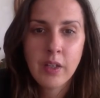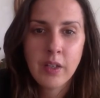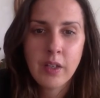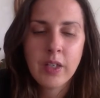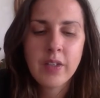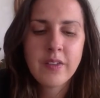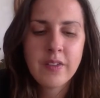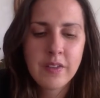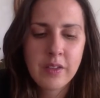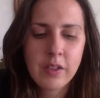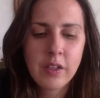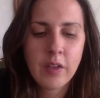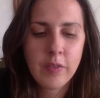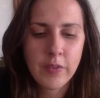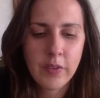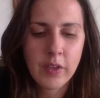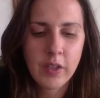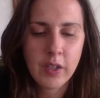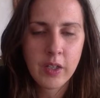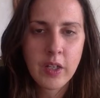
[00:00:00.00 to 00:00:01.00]
It's
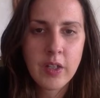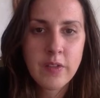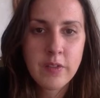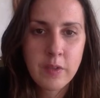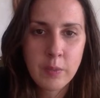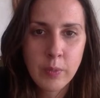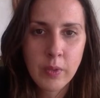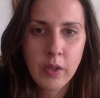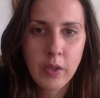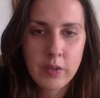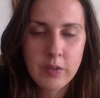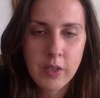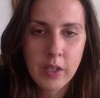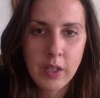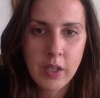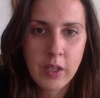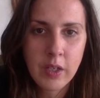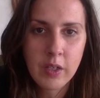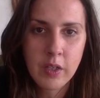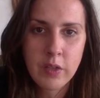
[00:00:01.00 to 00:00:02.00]
significant. It's
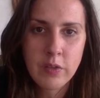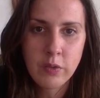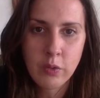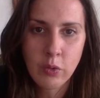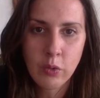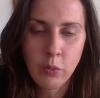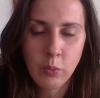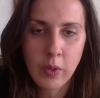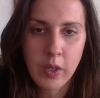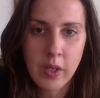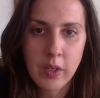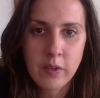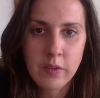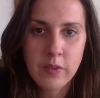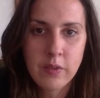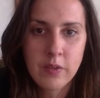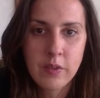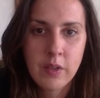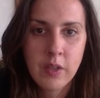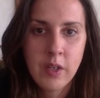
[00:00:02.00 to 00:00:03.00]
debilitating in its own
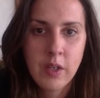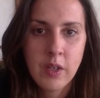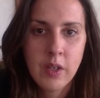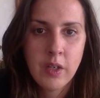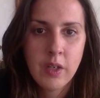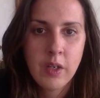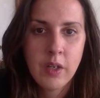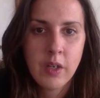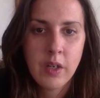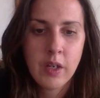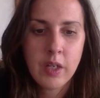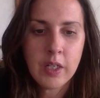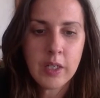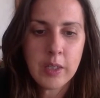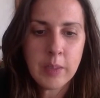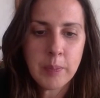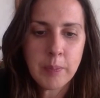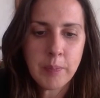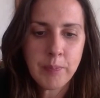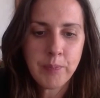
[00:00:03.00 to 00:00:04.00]
ways.
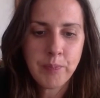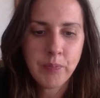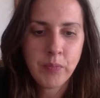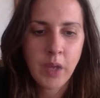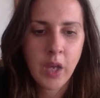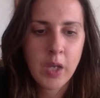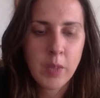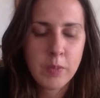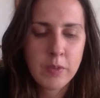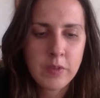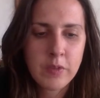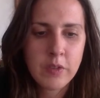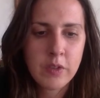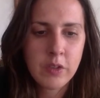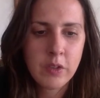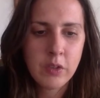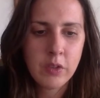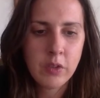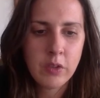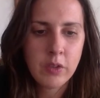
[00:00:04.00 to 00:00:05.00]
I am
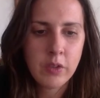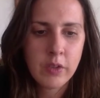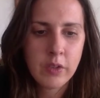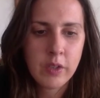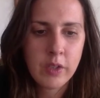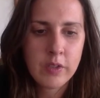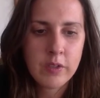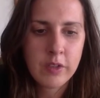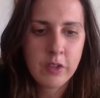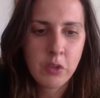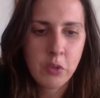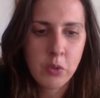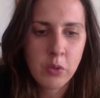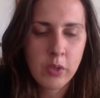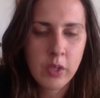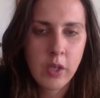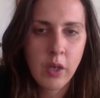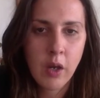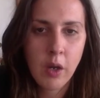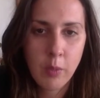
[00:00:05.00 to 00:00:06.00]
still
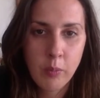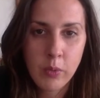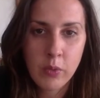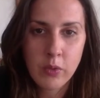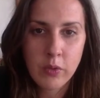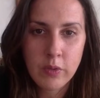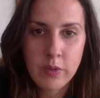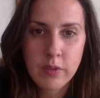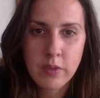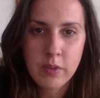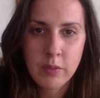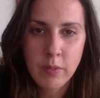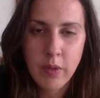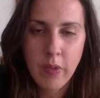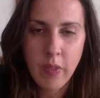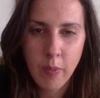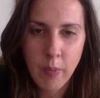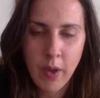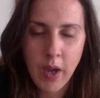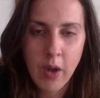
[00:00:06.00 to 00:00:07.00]
continually humbled by
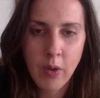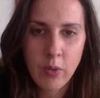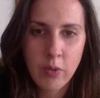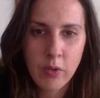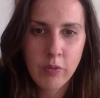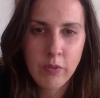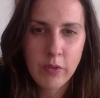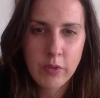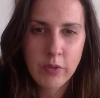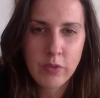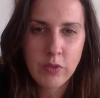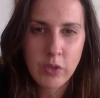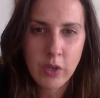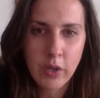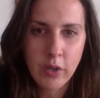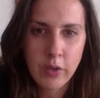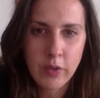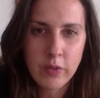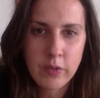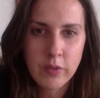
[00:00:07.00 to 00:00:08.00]
the power of these
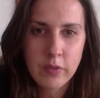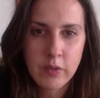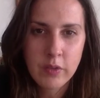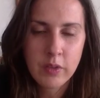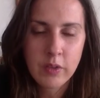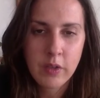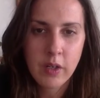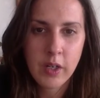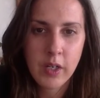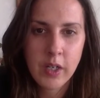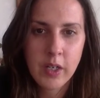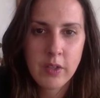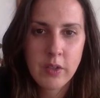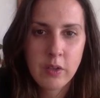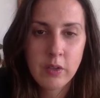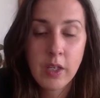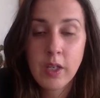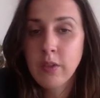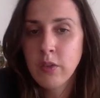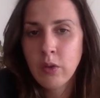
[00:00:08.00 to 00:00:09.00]
drugs.
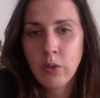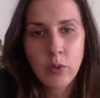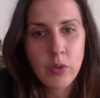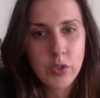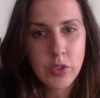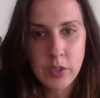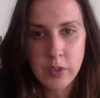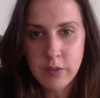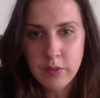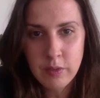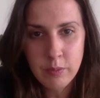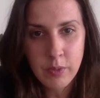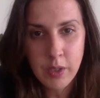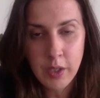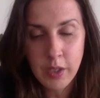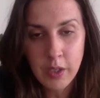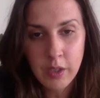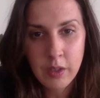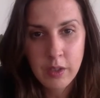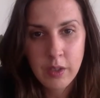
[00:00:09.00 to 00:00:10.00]
They're like the ocean to
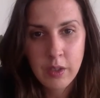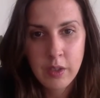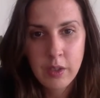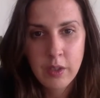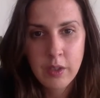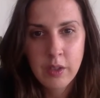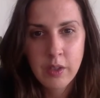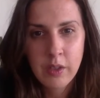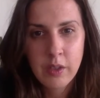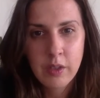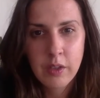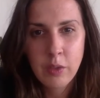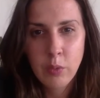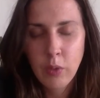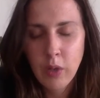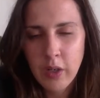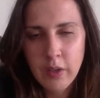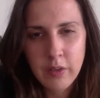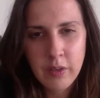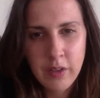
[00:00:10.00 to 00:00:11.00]
me. You
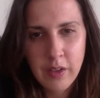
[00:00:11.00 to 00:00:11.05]
want